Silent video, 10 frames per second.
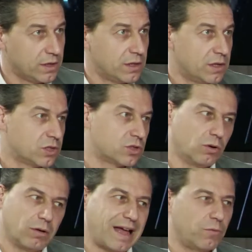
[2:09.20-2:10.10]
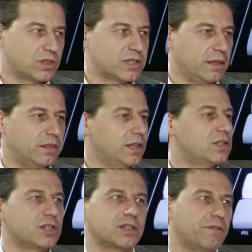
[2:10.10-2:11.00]
So I would say this
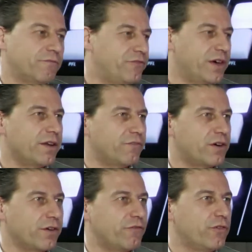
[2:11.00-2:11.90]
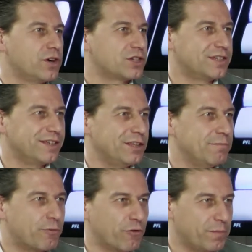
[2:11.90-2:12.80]
is the very, very first
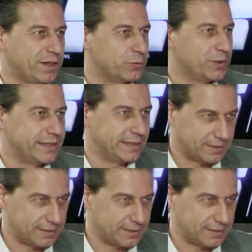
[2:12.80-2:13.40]
improvement we did.